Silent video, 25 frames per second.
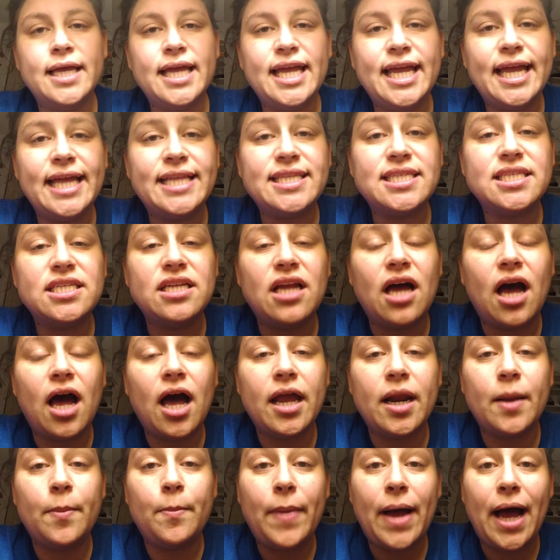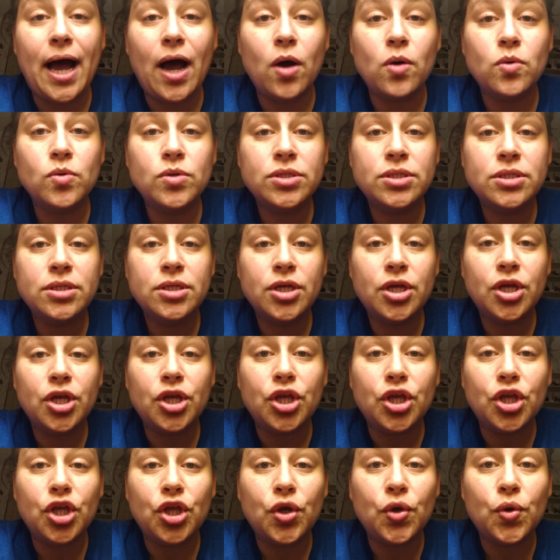It's not about
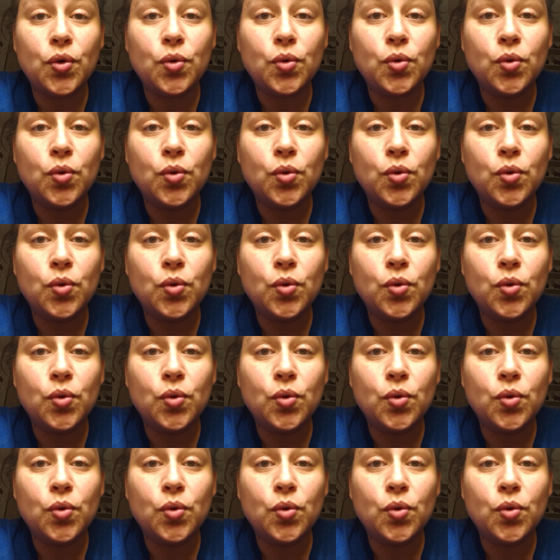you.